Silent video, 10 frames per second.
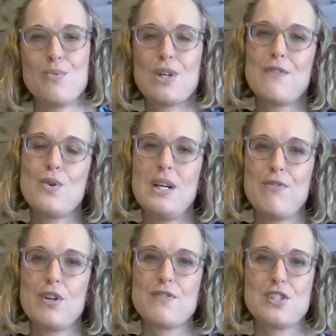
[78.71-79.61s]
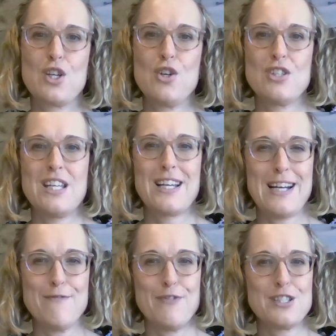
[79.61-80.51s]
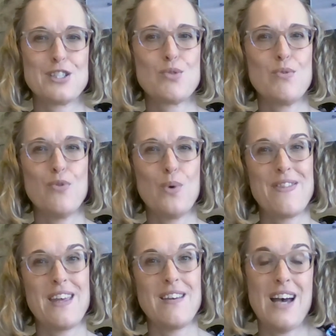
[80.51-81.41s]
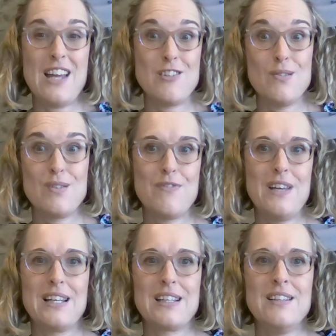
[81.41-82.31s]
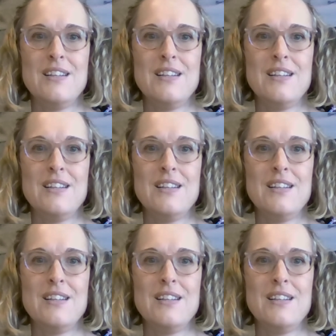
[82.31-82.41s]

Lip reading: will give you a level of security and comfort to avoid the unknown feeling.